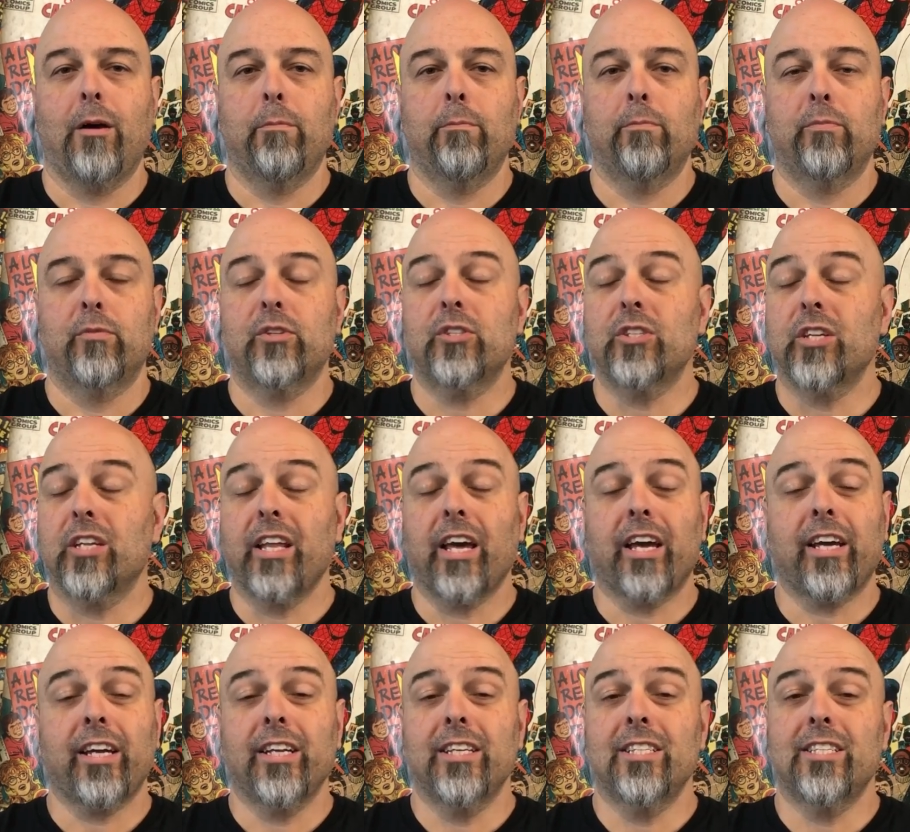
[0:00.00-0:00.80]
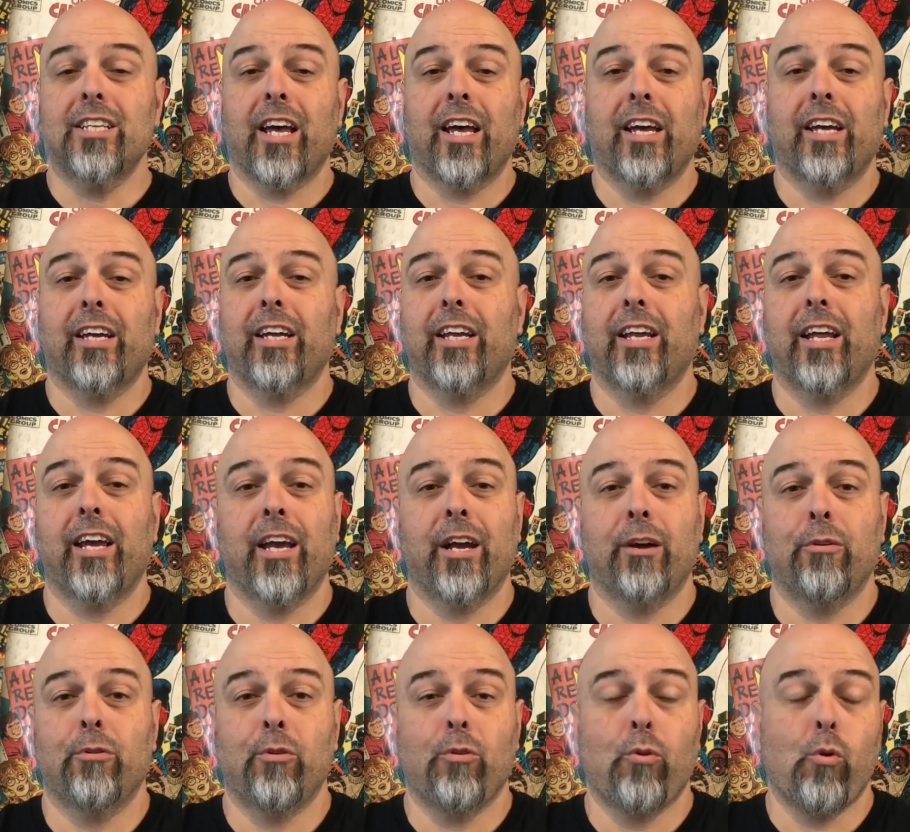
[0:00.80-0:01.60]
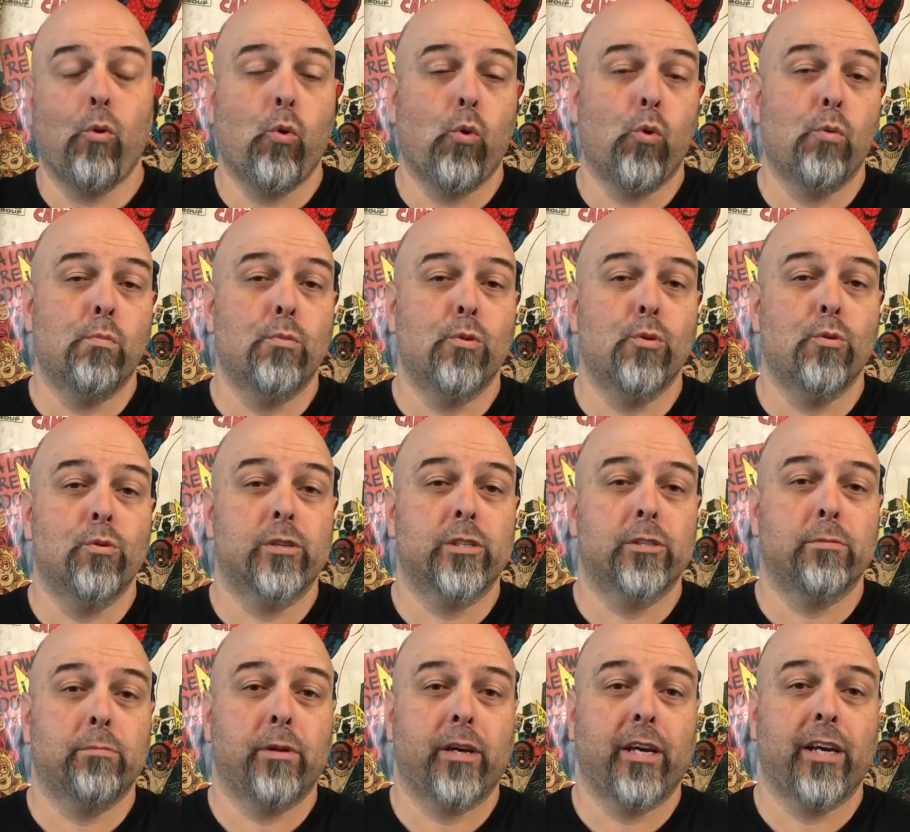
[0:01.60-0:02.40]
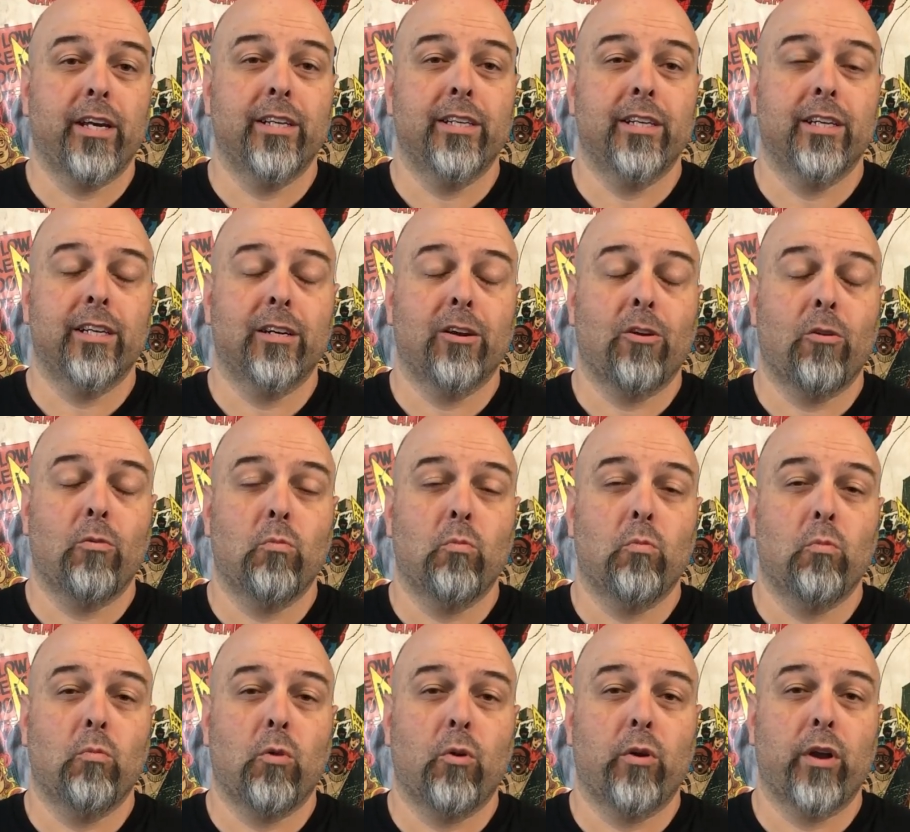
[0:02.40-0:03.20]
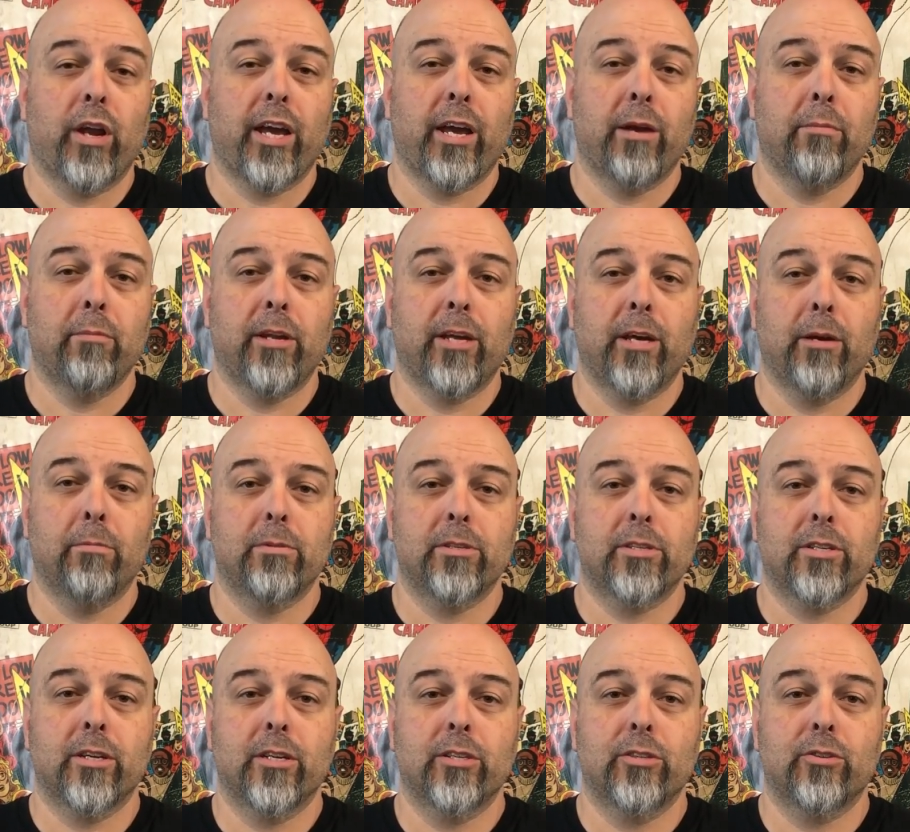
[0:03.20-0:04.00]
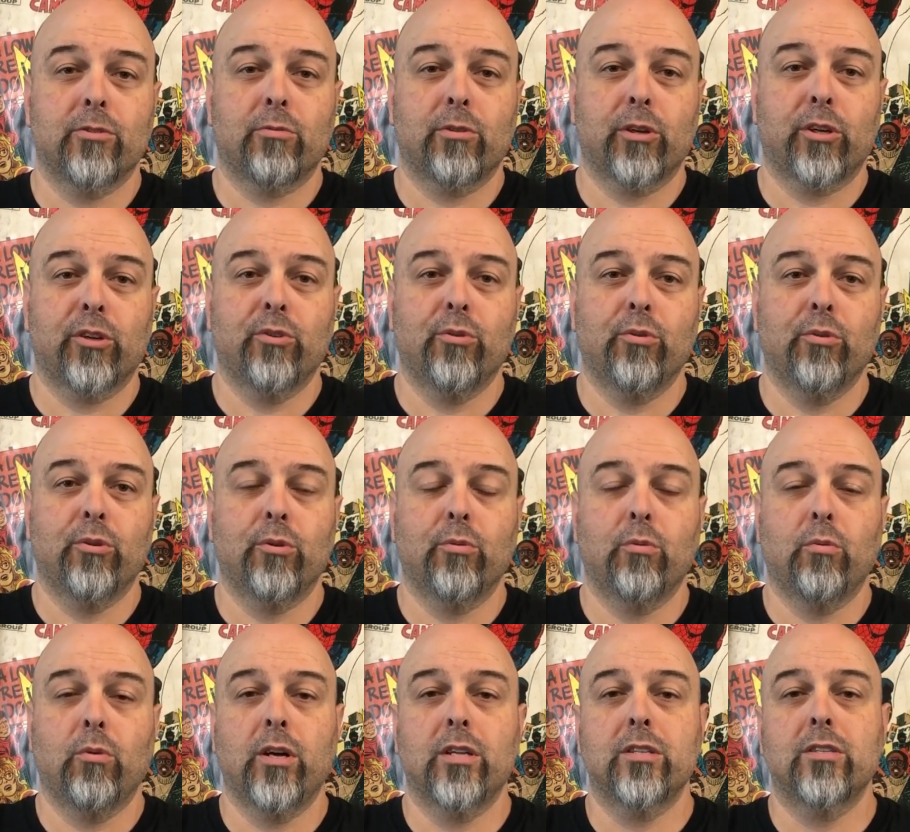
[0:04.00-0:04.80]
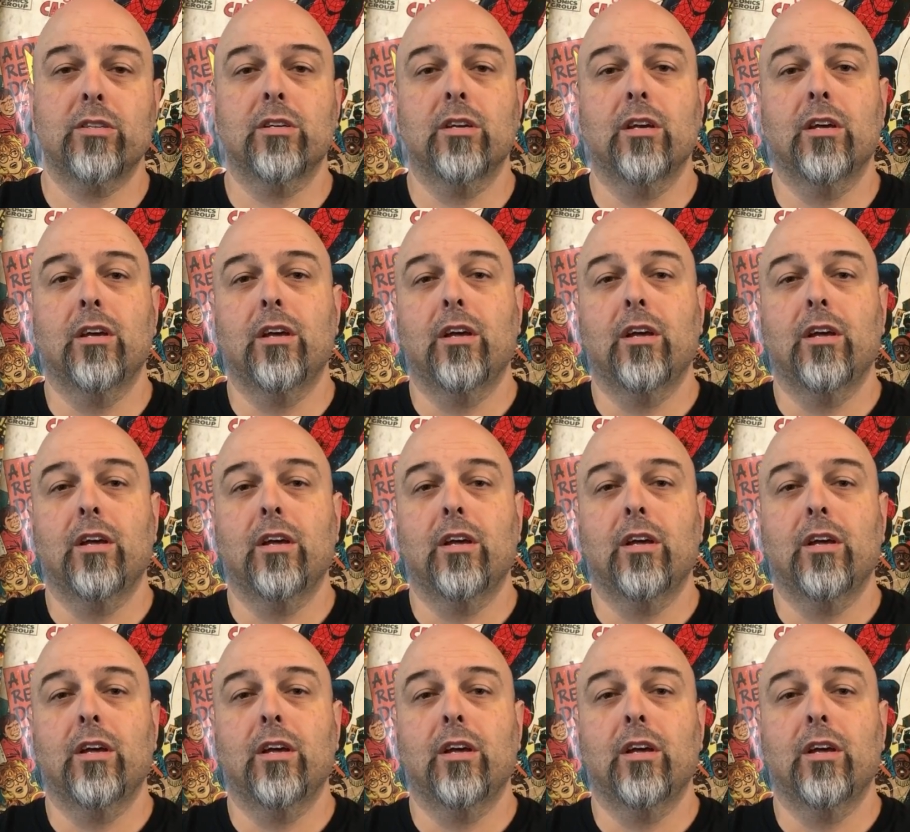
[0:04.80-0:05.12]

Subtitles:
So that can take an hour or more, depending on how many episodes I record at once.